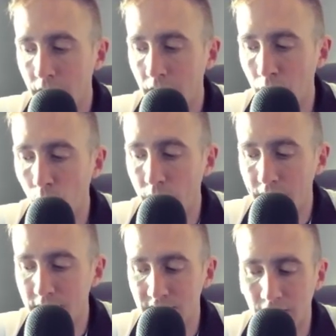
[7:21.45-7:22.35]
And we
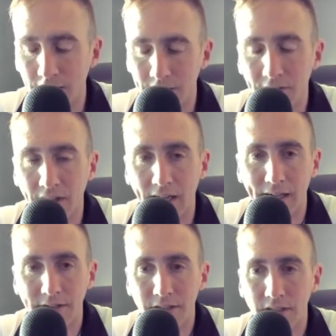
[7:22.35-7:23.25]
decided
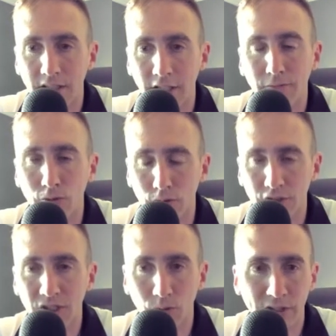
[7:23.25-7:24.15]
that if dual
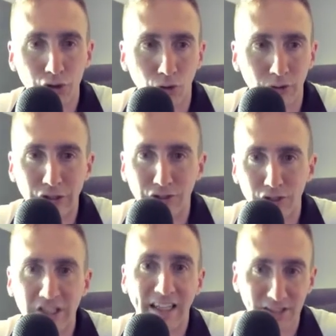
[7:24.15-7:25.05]
sequential is
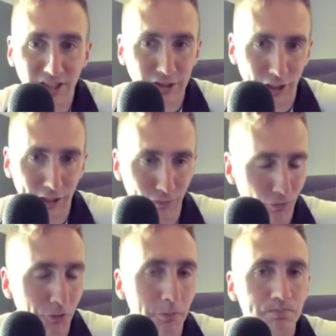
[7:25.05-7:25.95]
that
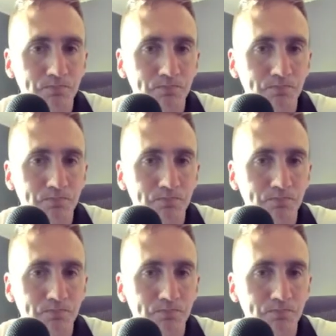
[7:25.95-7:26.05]
successful